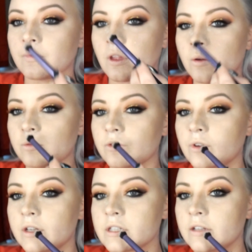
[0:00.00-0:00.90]
I wonder if you
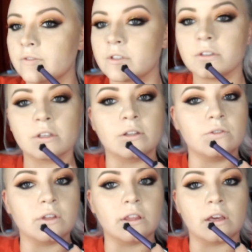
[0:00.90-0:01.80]
guys can you
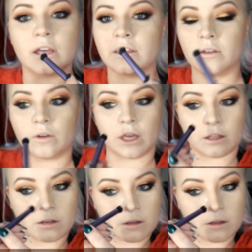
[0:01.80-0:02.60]
see that? I think you can.